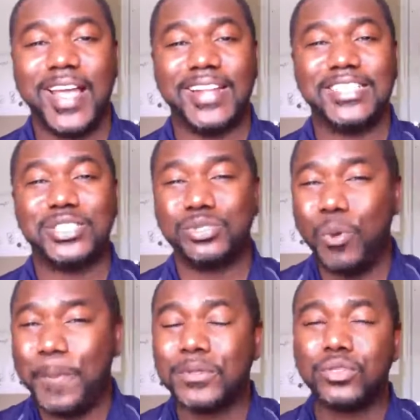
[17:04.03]

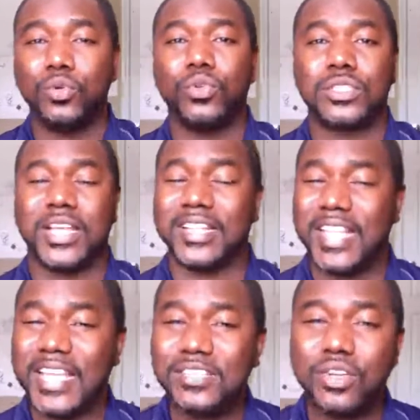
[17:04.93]
super tools that
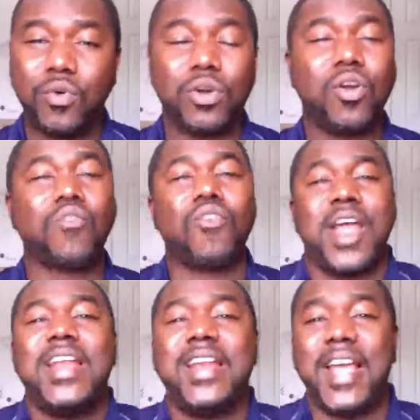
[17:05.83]
things are going on
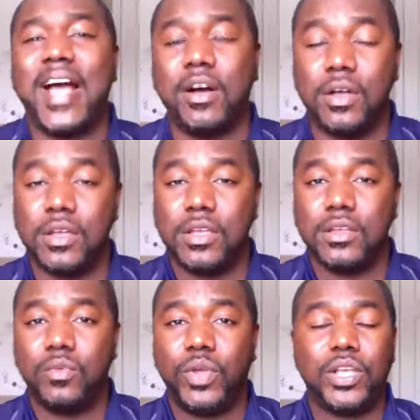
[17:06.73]
right now
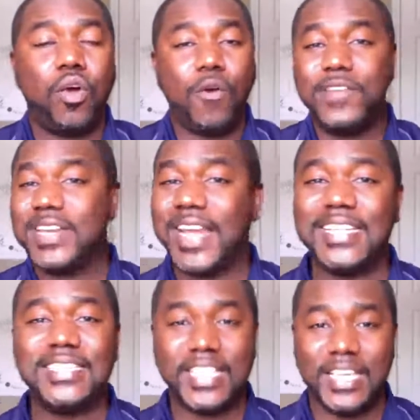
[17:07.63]
with
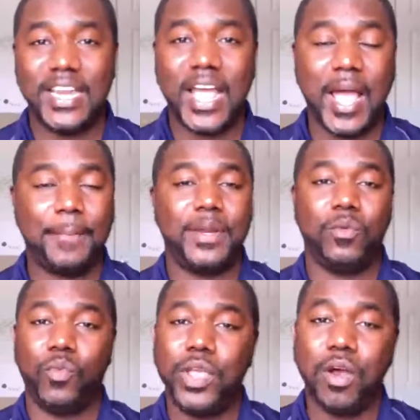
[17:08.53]
COVID-19 happening.
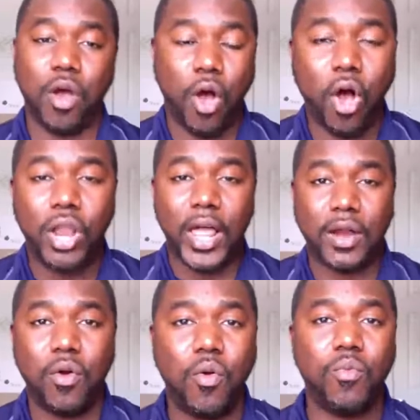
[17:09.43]
We are all at
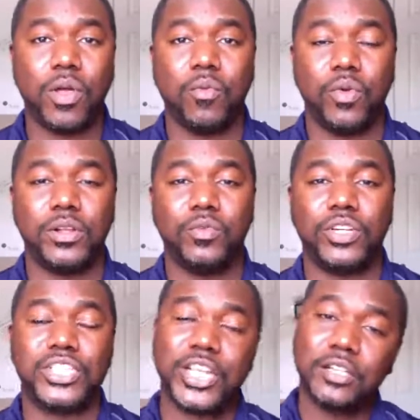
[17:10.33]
home. We're
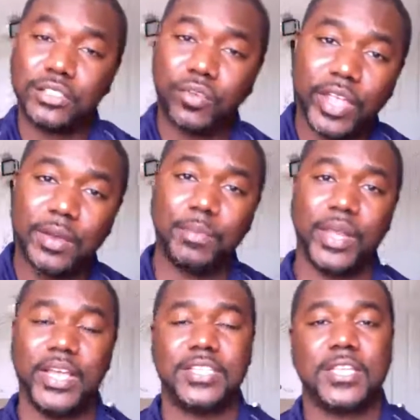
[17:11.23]
sheltering in
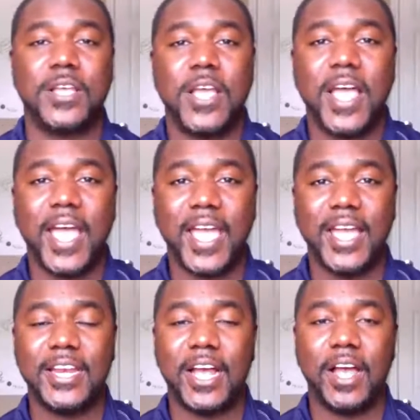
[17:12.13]
place.
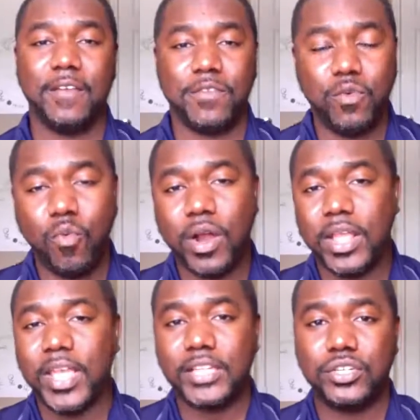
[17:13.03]
And if you want to
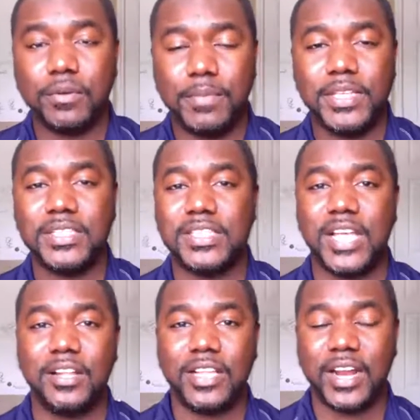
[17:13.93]
get your business
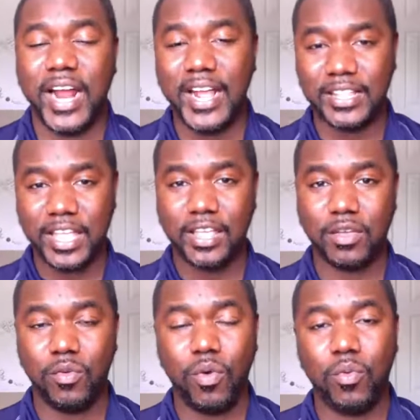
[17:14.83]
out there, I think
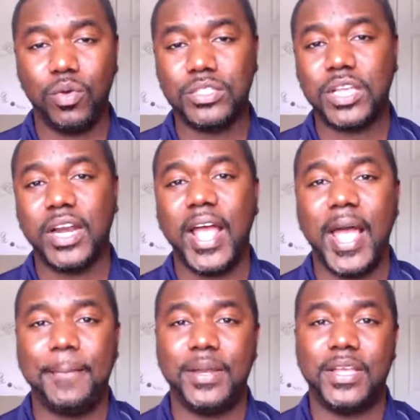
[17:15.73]
what's going to
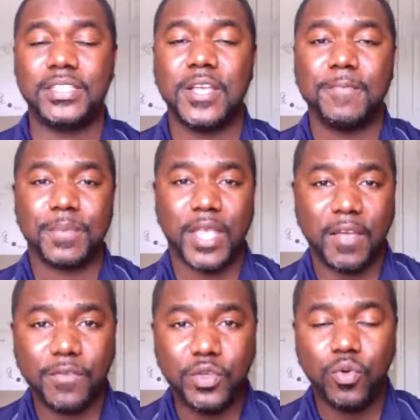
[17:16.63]
happen is,
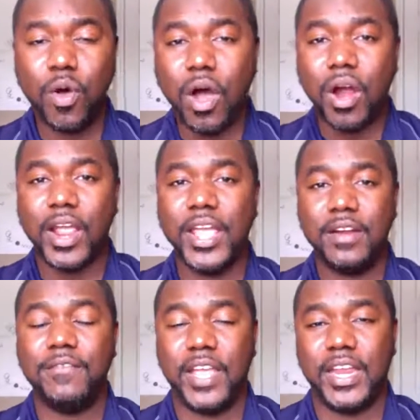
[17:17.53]
if you are
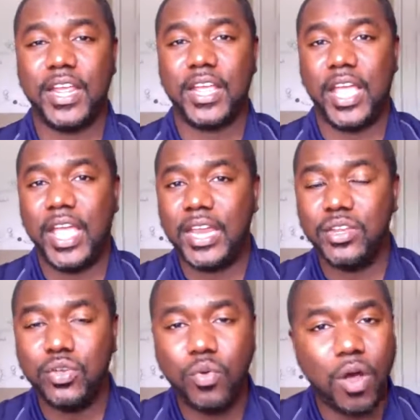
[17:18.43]
innovating and
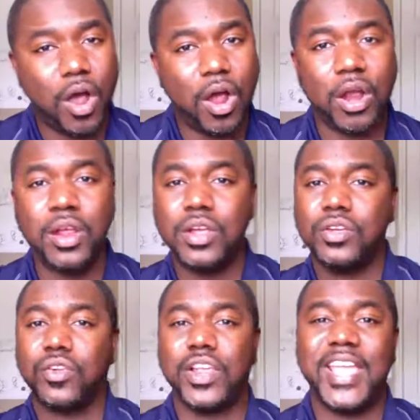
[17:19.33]
you are
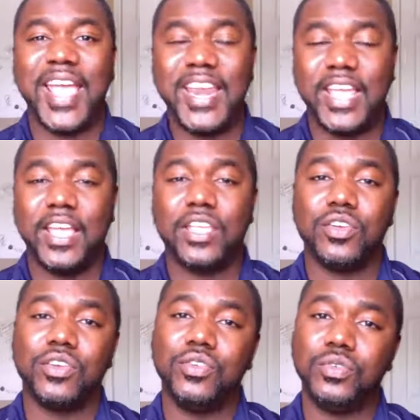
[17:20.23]
creating and
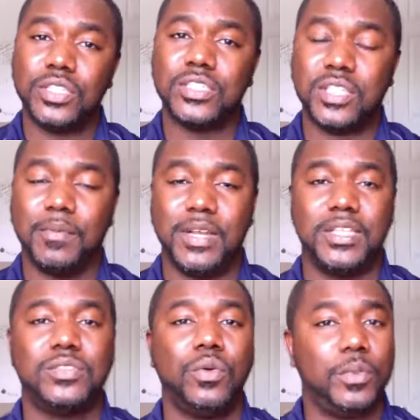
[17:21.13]
you're using some of
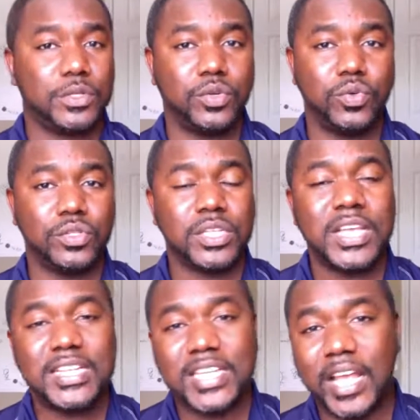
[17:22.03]
these super tools
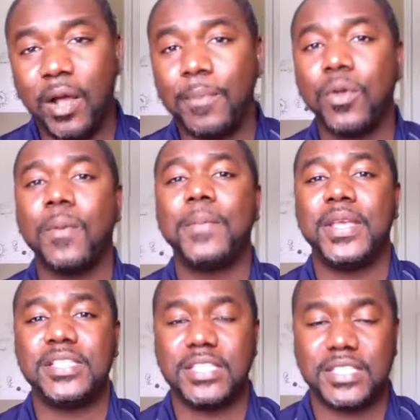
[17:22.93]
to help your
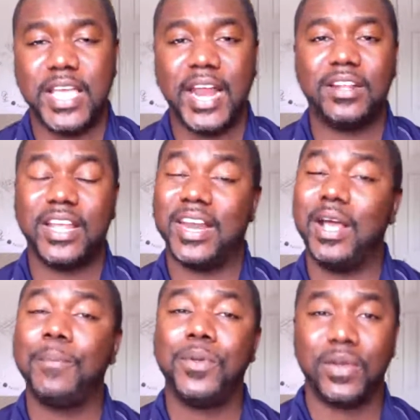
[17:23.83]
business get out there and
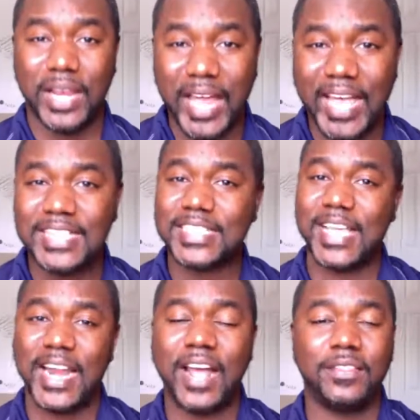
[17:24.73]
help your clients
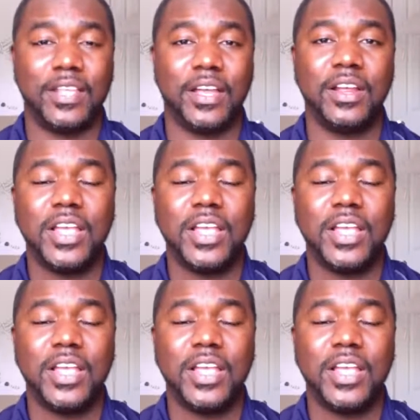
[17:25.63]
get out there